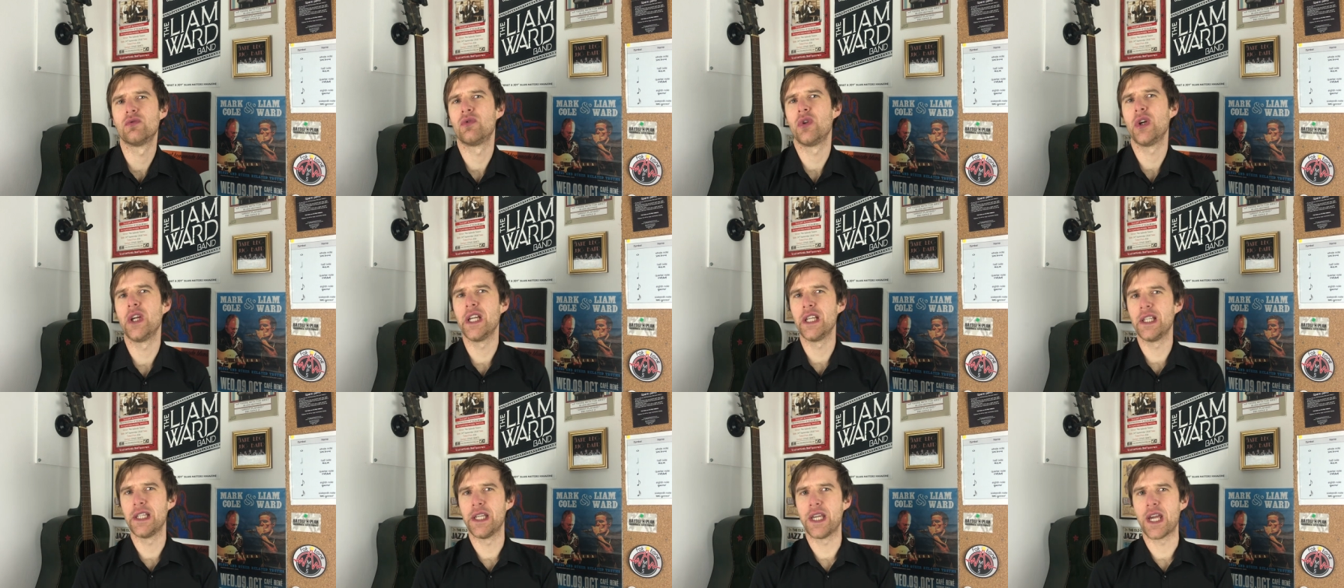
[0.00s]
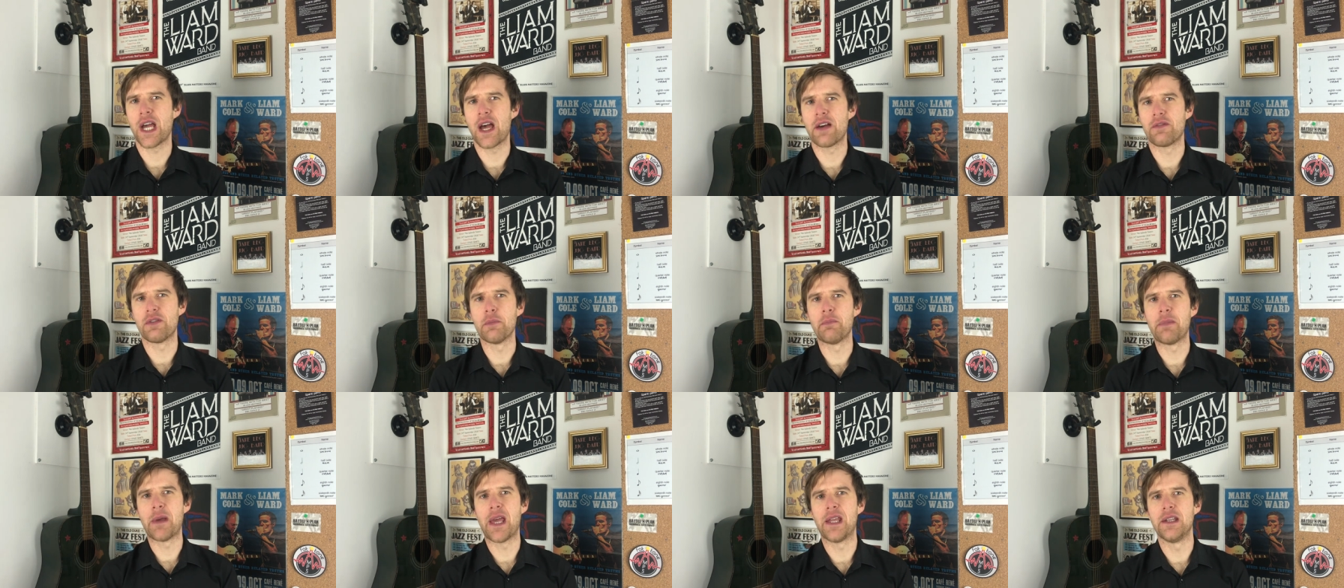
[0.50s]
really have
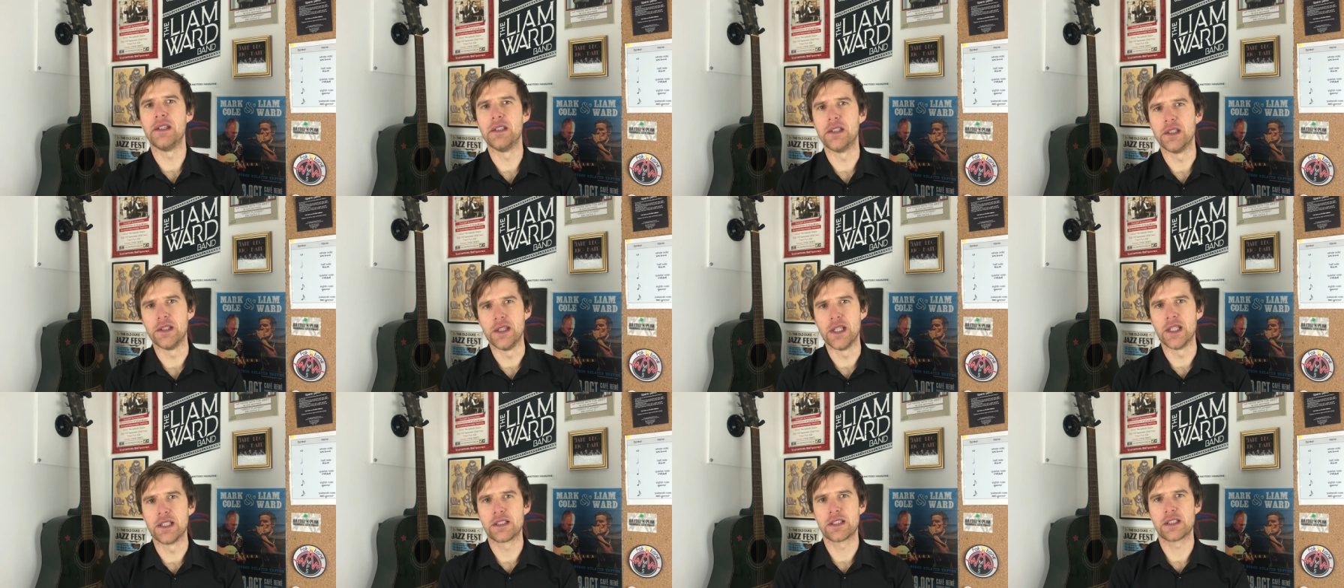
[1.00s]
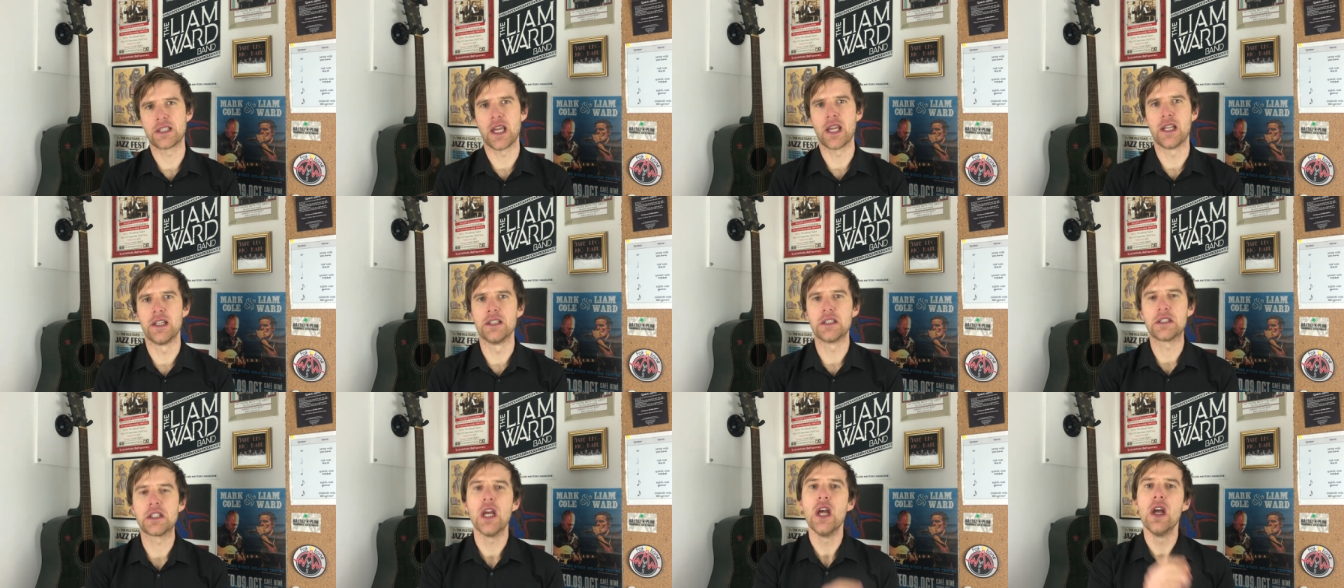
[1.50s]
a bend in this
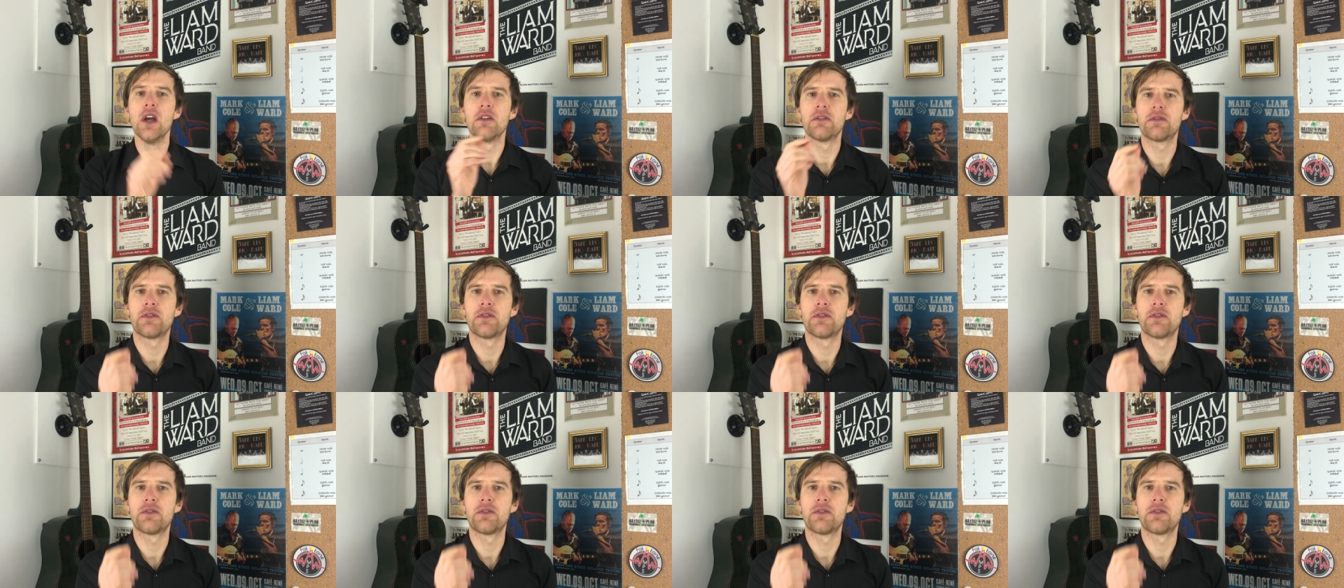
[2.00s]
sense,